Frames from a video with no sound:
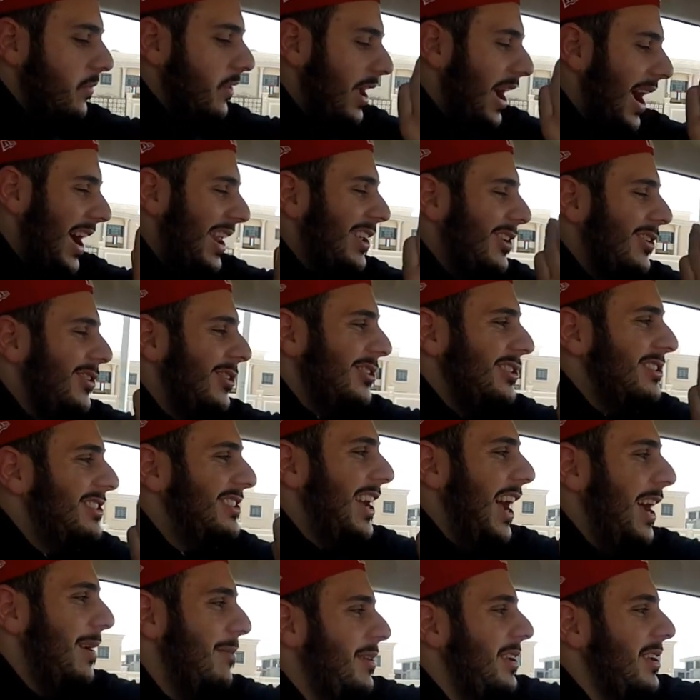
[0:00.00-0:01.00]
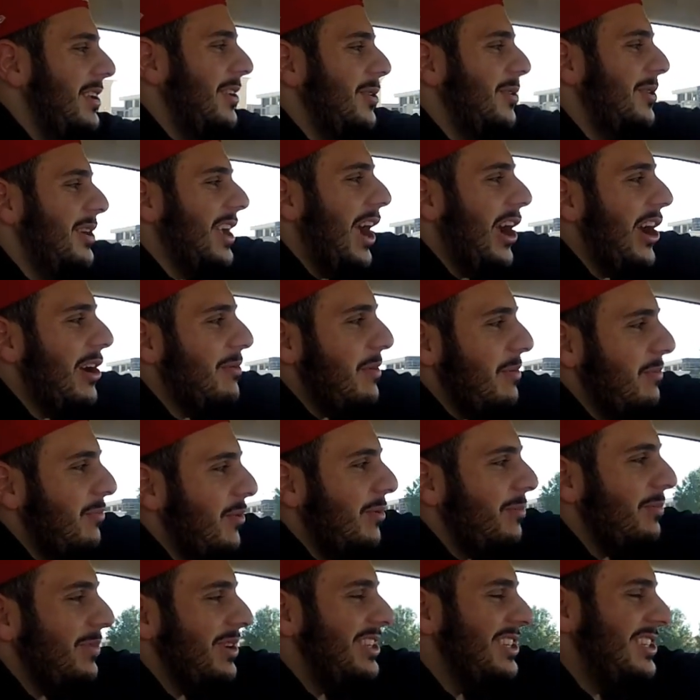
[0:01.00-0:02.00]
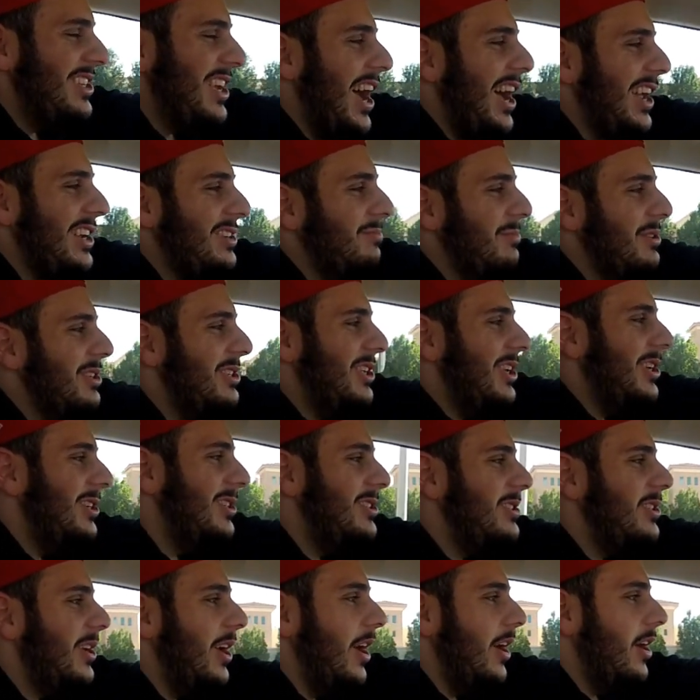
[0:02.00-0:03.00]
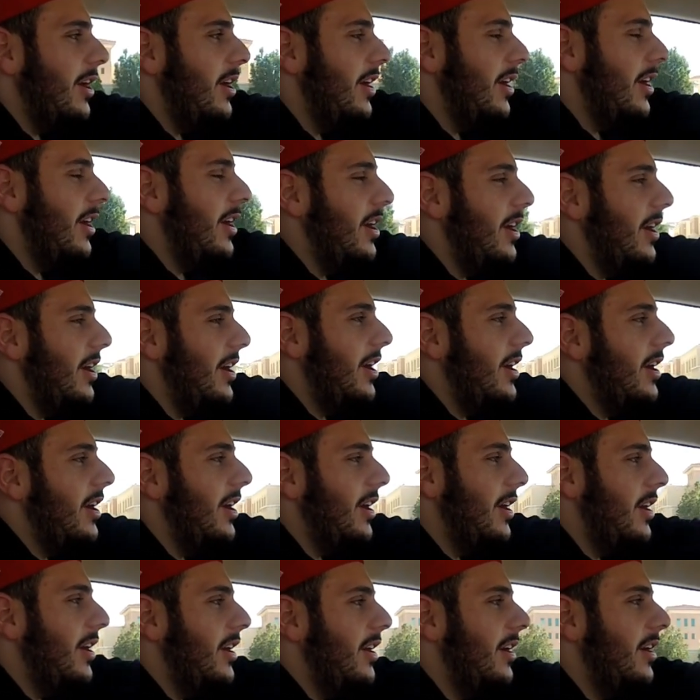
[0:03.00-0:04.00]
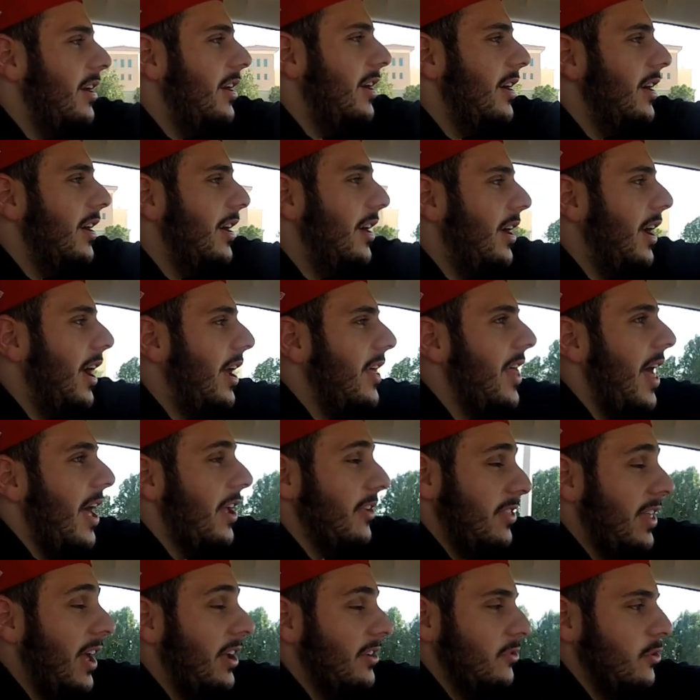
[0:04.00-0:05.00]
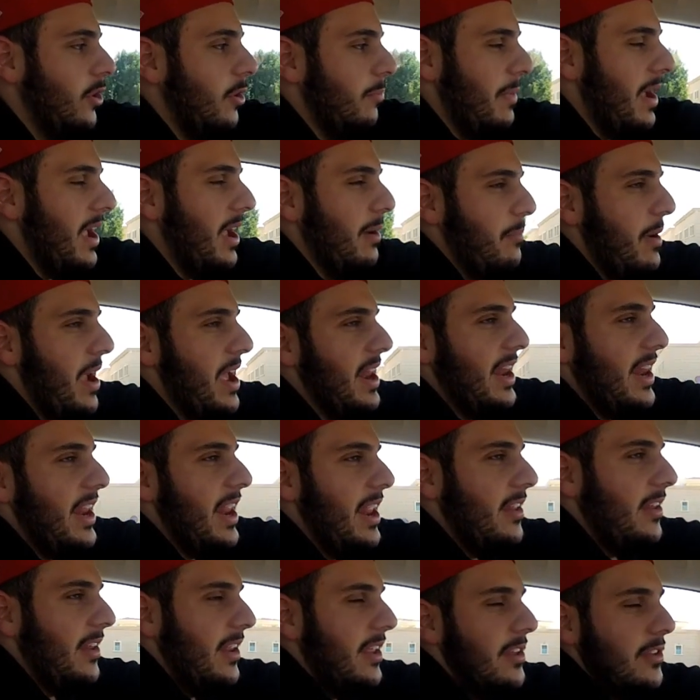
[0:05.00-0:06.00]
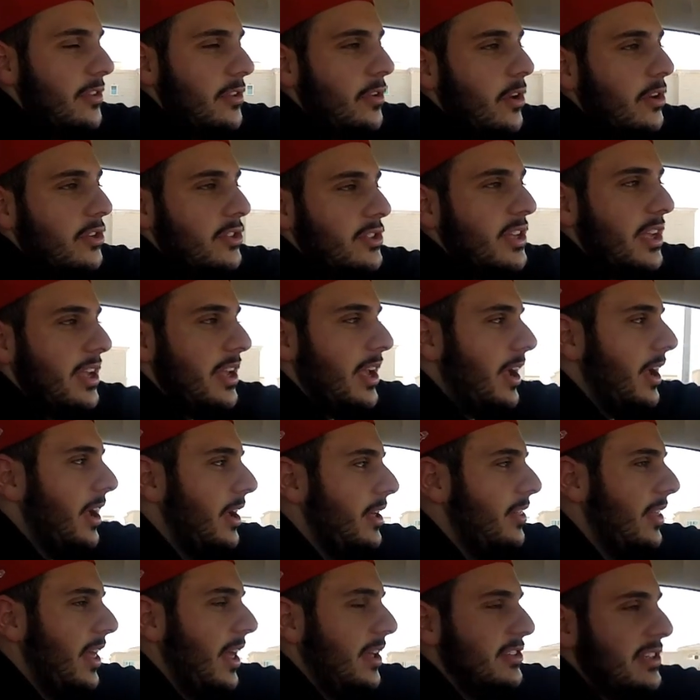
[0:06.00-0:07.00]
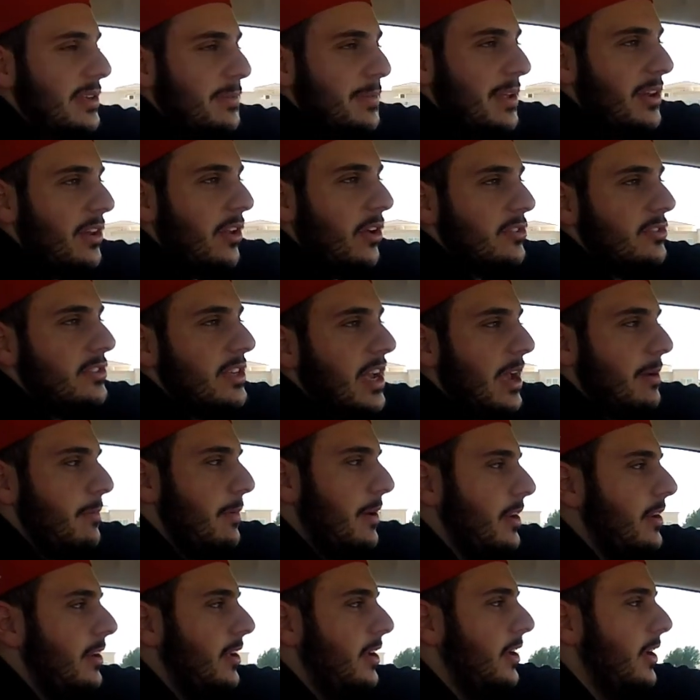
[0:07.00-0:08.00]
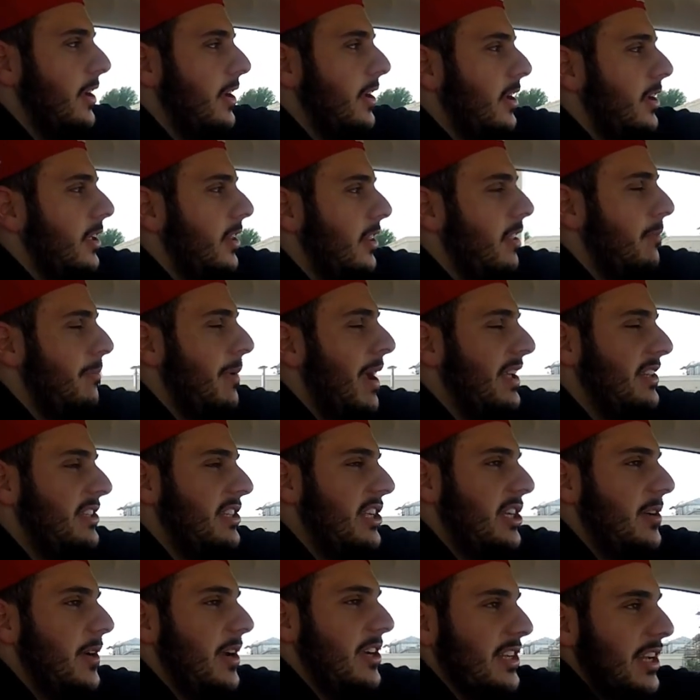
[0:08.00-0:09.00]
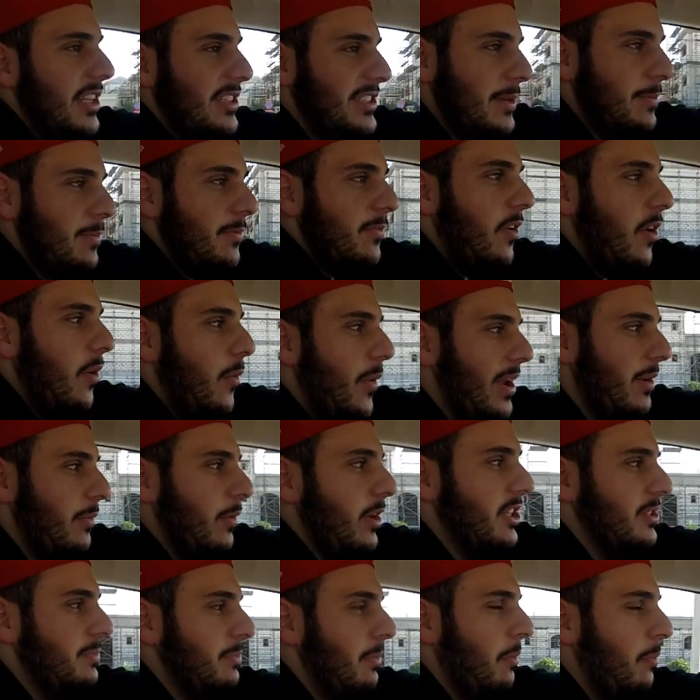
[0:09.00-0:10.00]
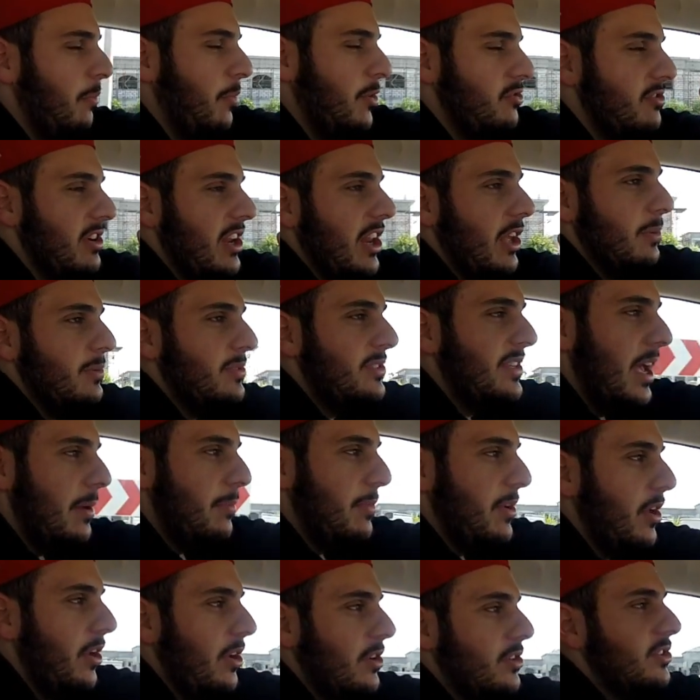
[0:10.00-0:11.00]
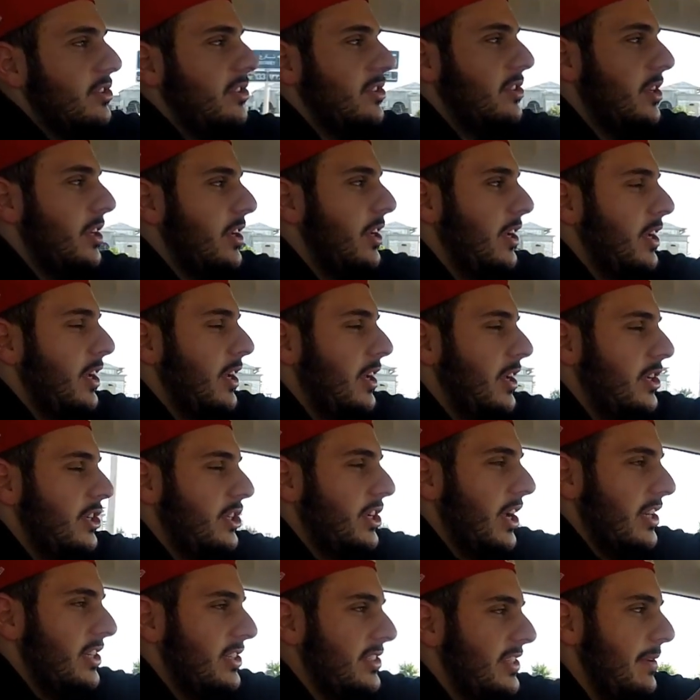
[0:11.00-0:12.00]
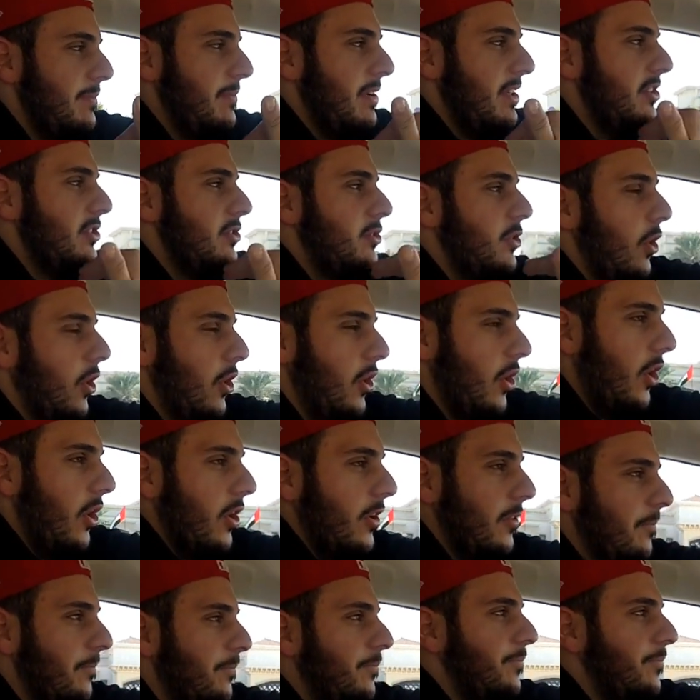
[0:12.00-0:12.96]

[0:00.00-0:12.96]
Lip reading: I had a good time in the UK with my mum, my dad, my sister, and that's what mainly needed to go see. They hadn't seen me in a long time, and the main situation, as I said before I went, was my mum was really upset because she hadn't seen me in so long,